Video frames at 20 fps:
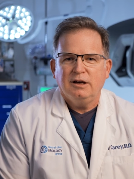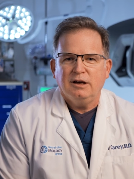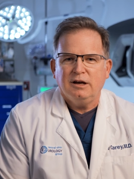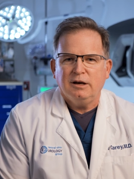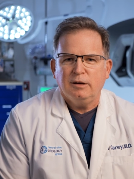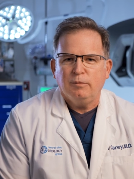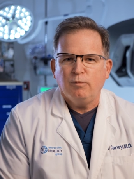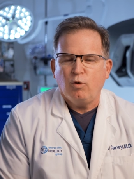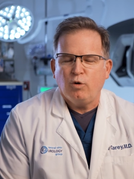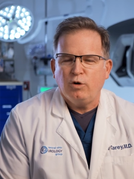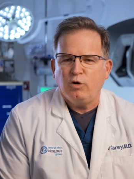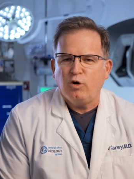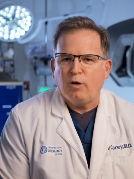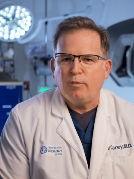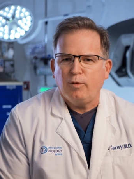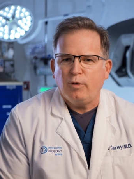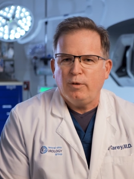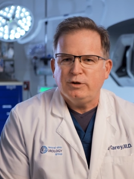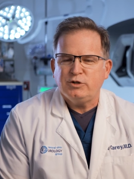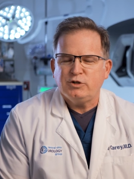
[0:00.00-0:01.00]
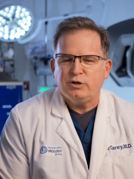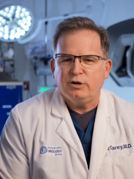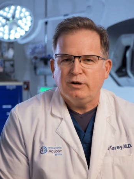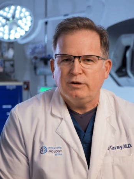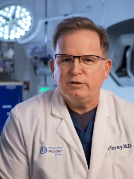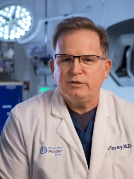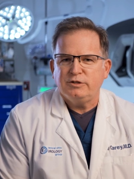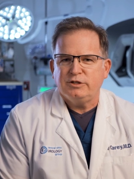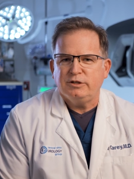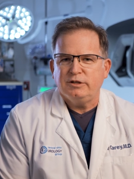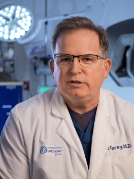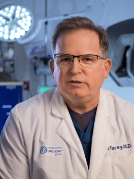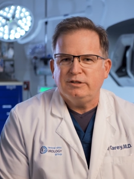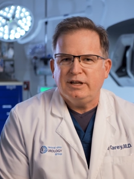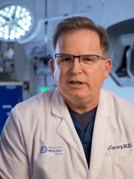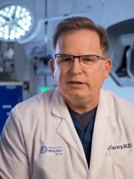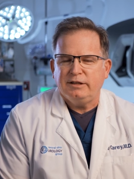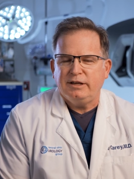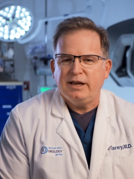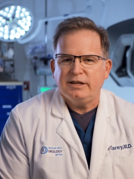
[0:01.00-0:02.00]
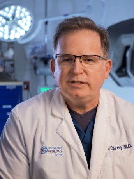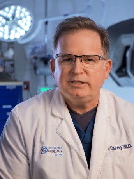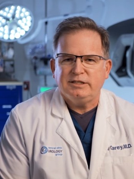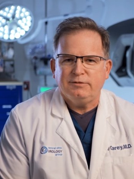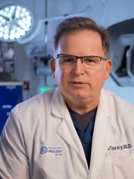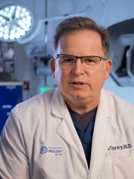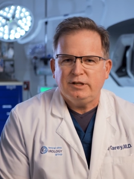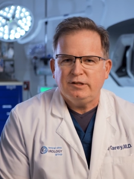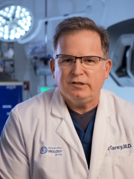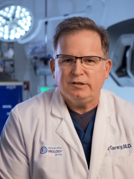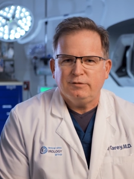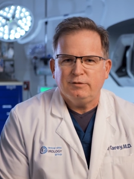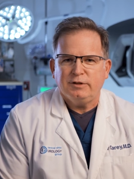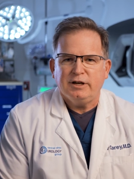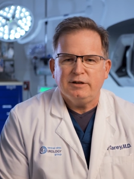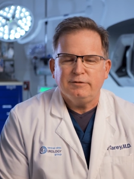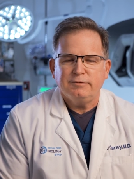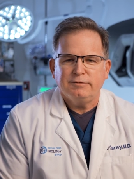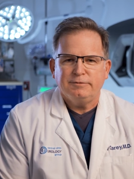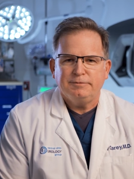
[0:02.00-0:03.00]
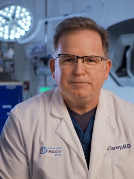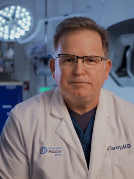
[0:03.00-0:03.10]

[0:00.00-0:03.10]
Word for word: uh, more normal return to daily activities of life.